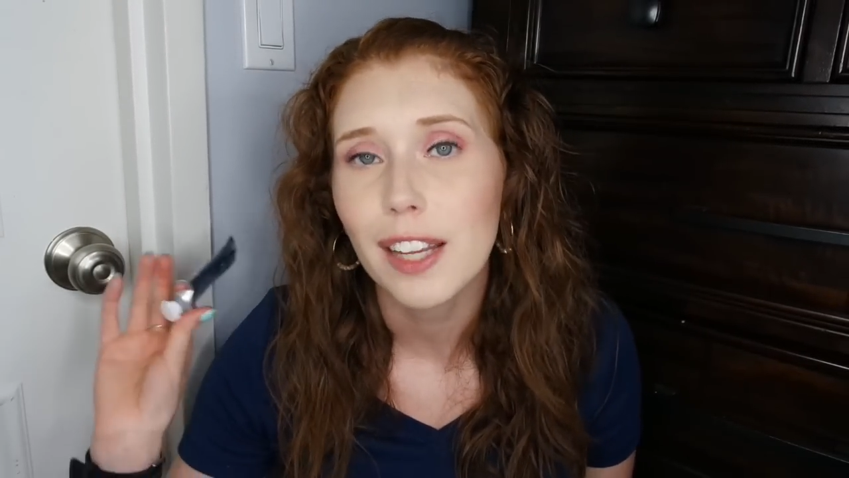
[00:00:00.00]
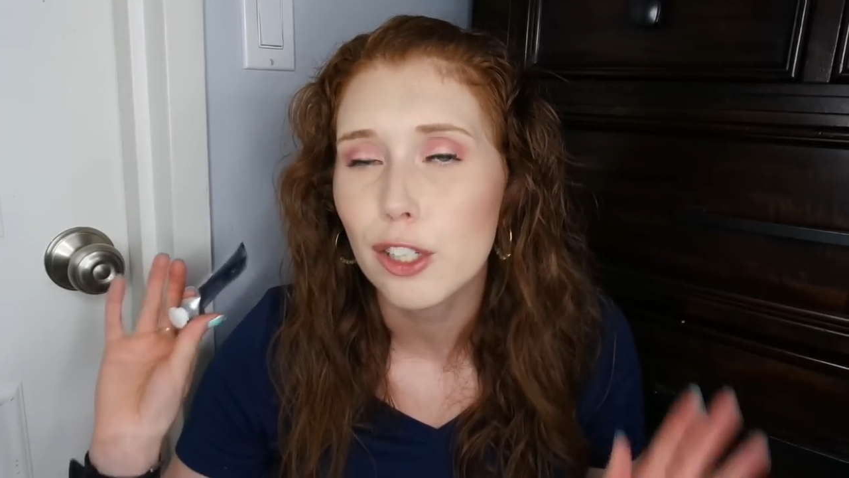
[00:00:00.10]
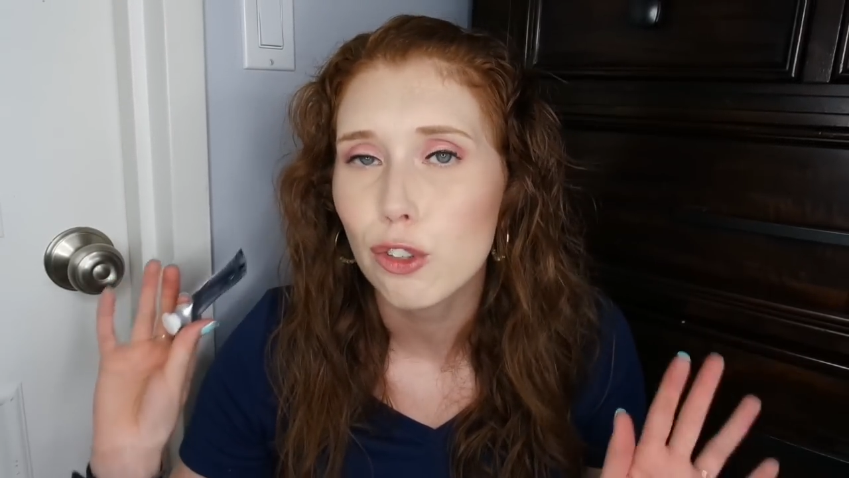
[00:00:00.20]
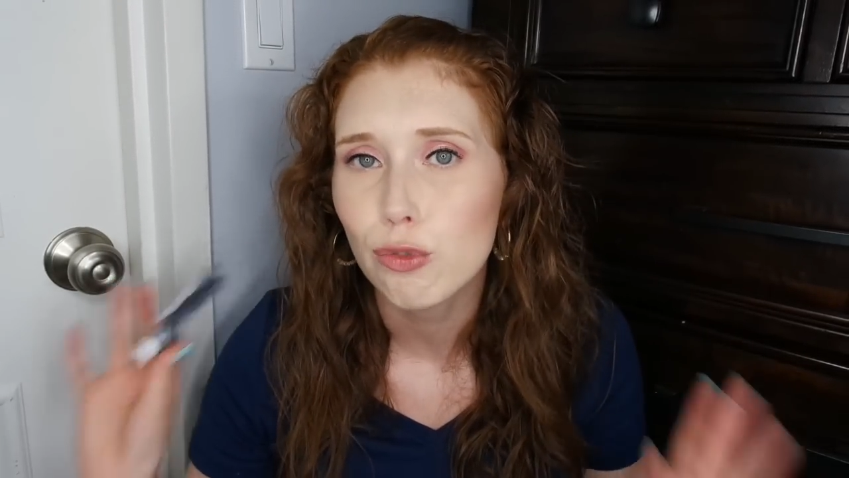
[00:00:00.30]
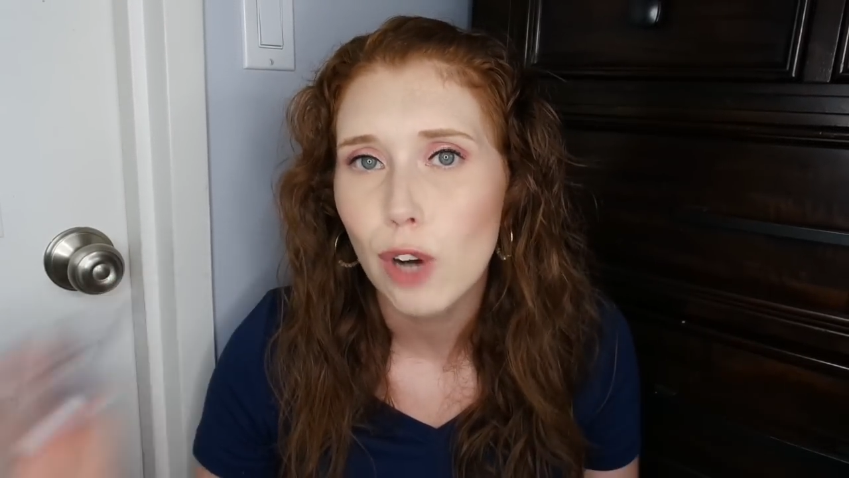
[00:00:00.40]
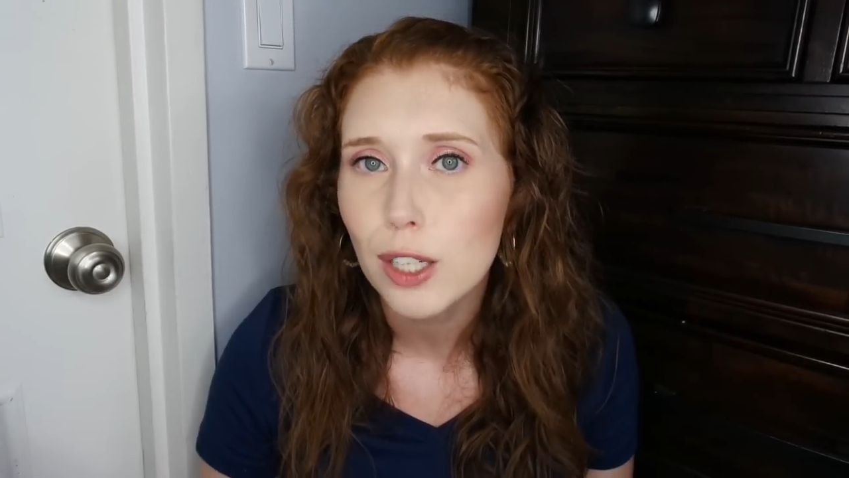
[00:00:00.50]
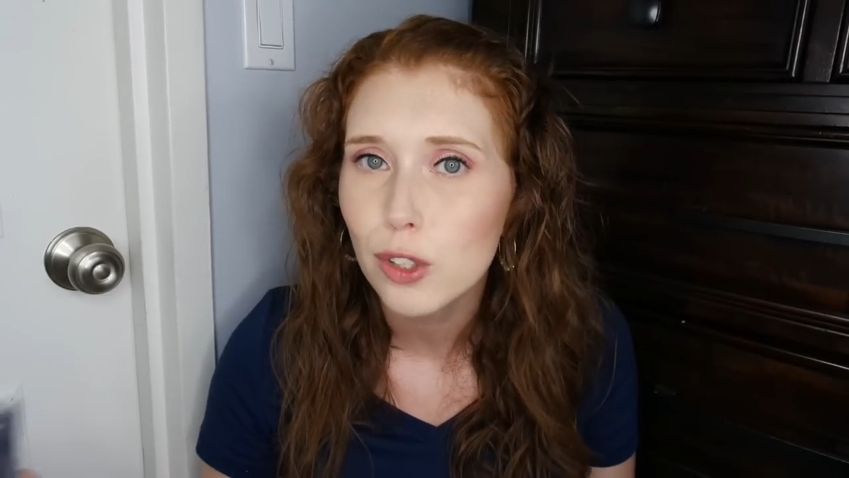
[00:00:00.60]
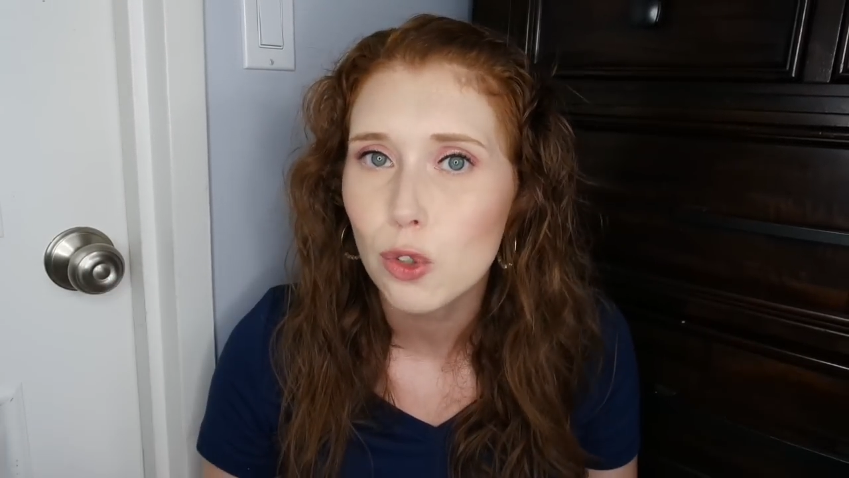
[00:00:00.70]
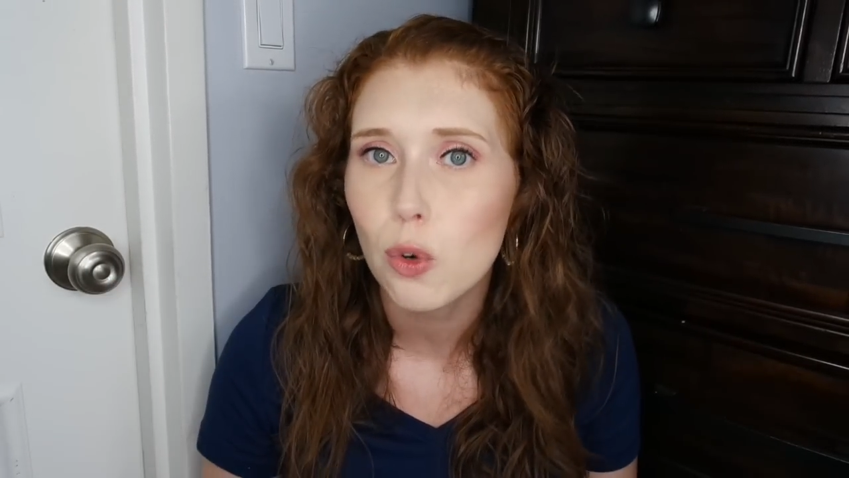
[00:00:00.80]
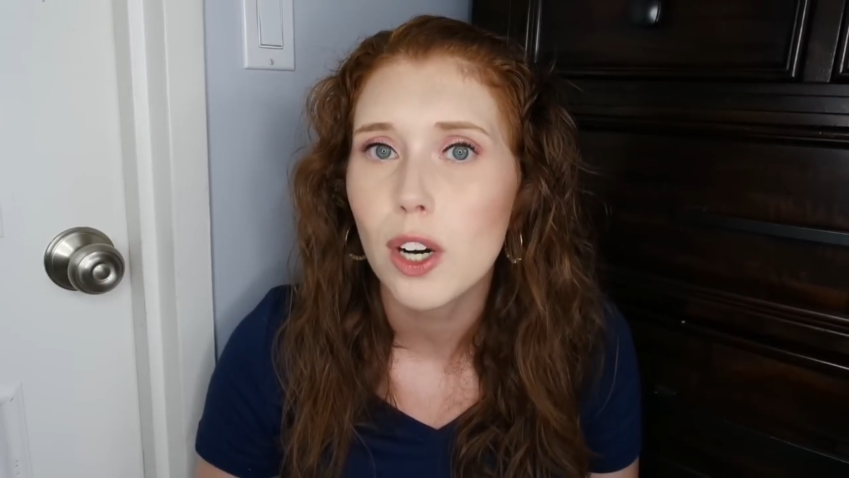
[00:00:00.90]
like
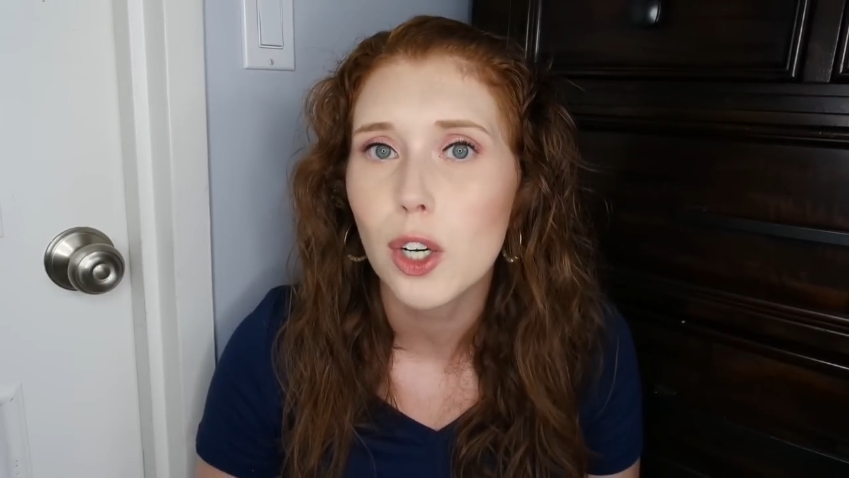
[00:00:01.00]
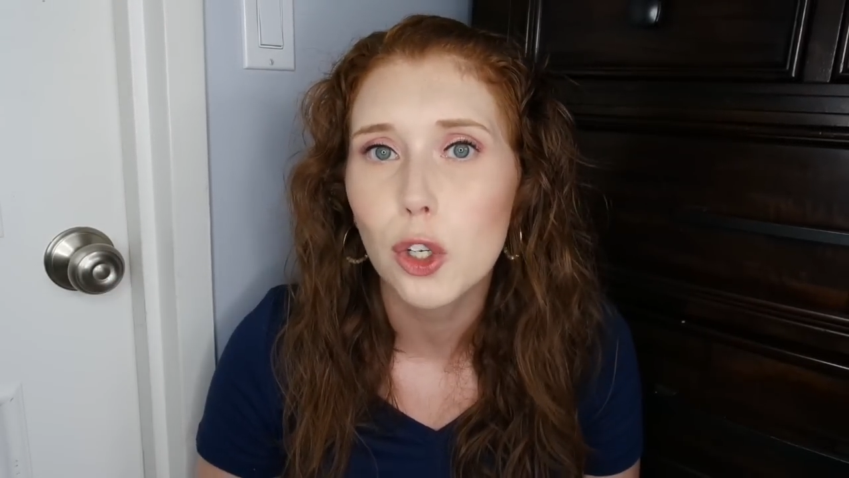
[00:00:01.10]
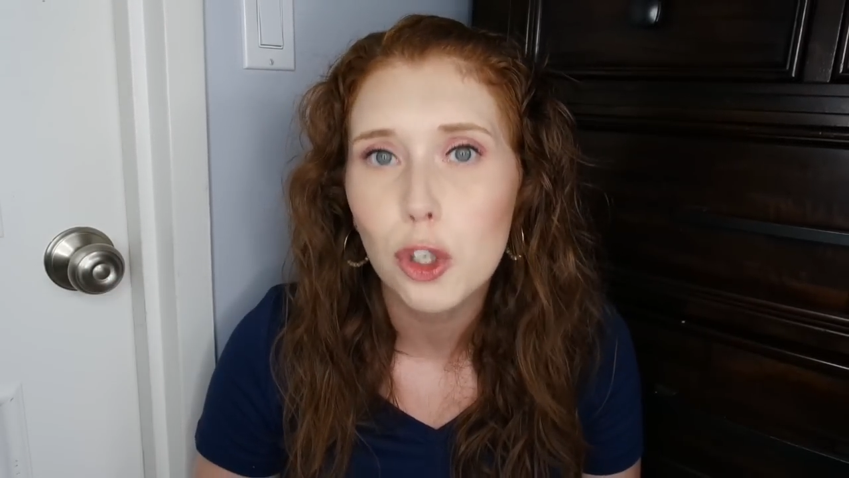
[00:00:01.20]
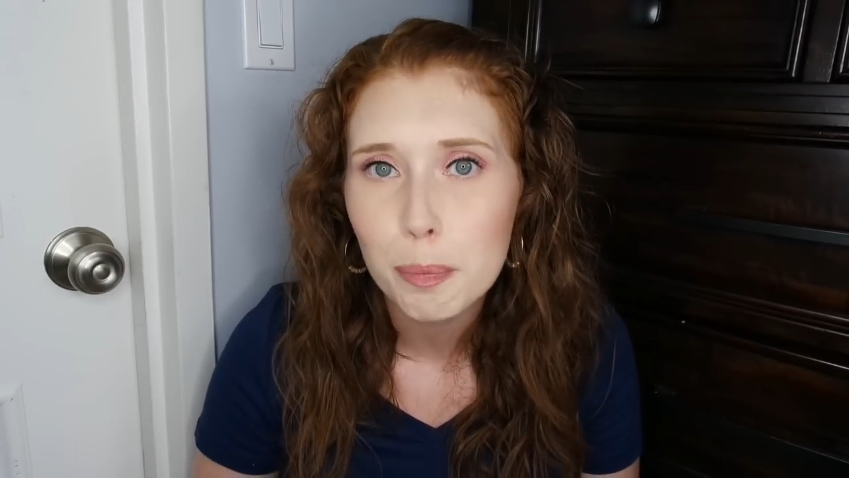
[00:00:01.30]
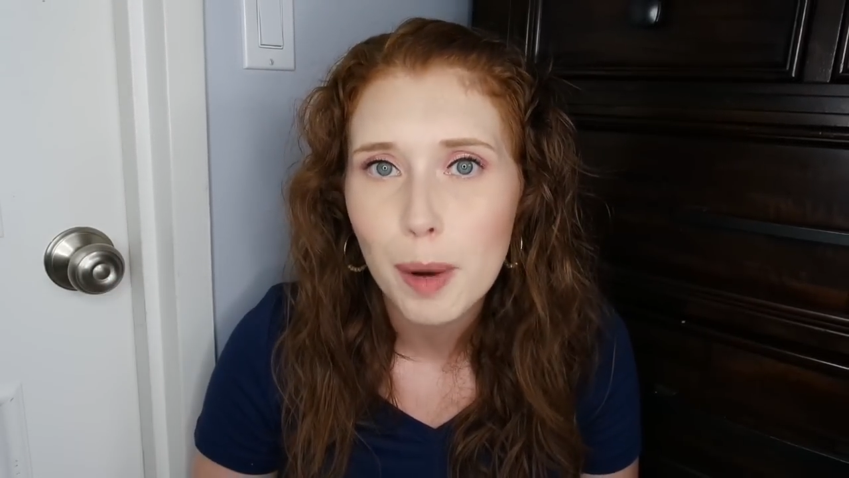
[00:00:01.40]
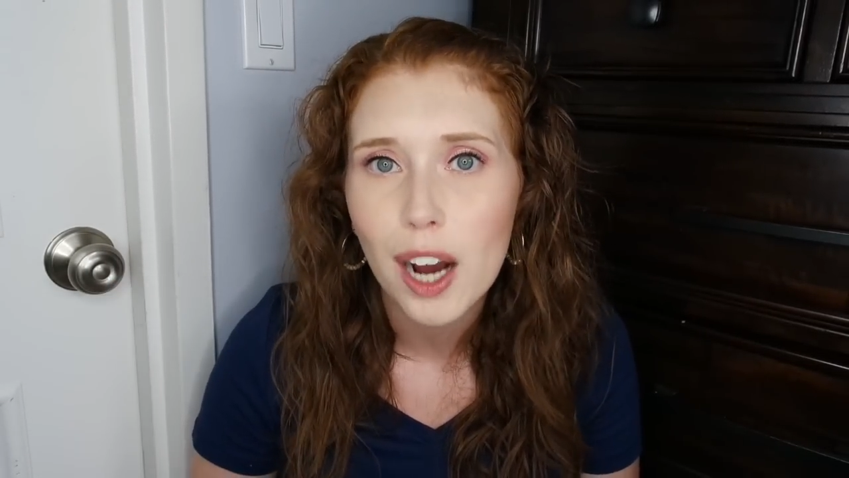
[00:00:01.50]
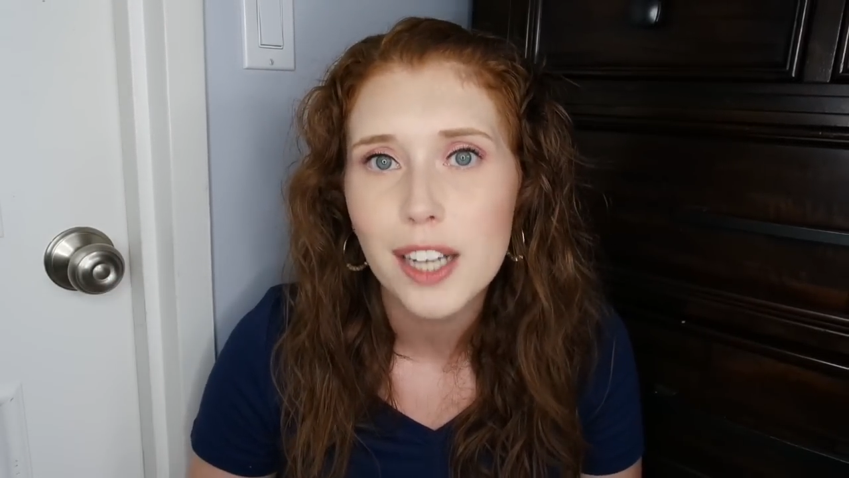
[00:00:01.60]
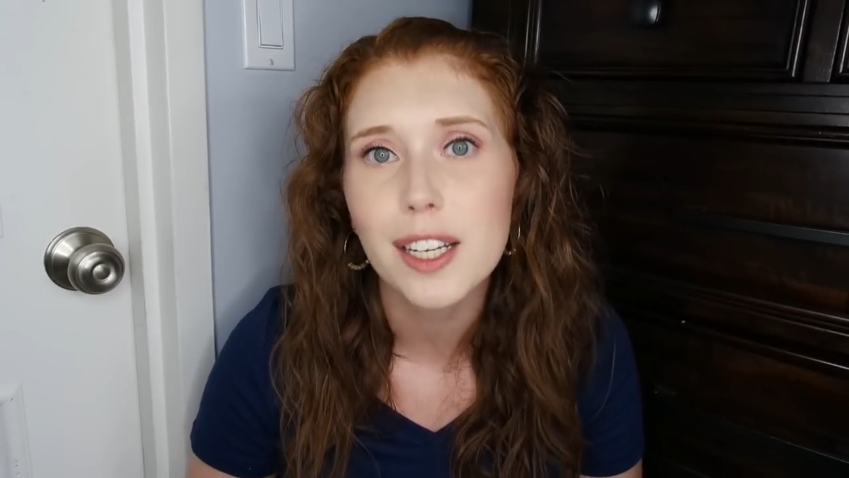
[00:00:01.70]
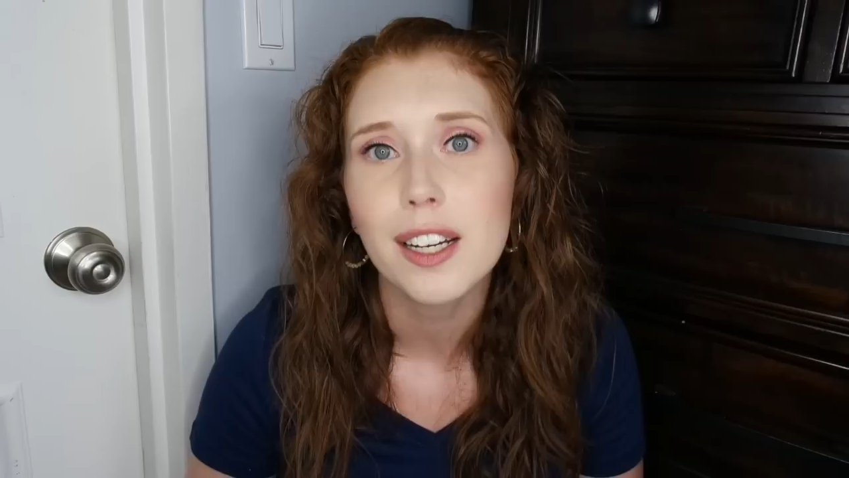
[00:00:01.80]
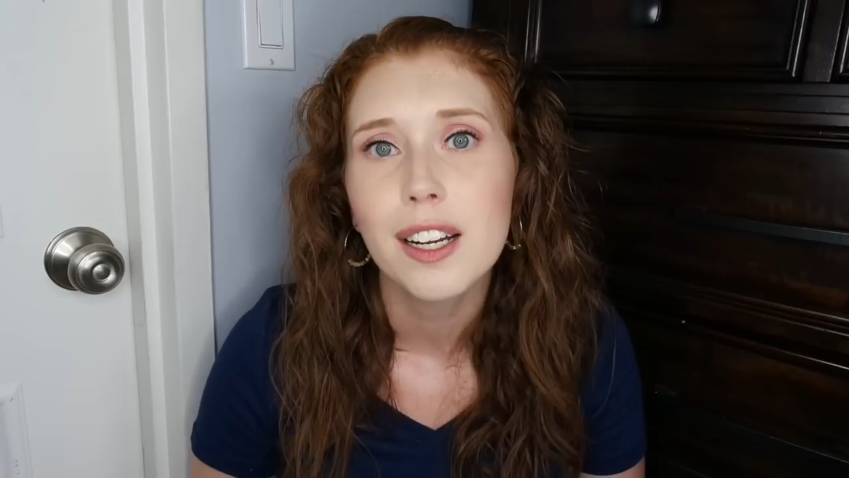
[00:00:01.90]
drugstore
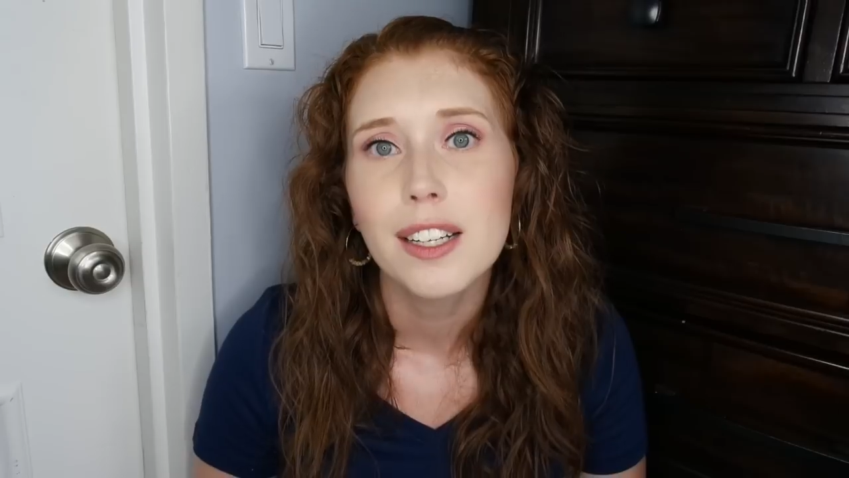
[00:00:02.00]
coupon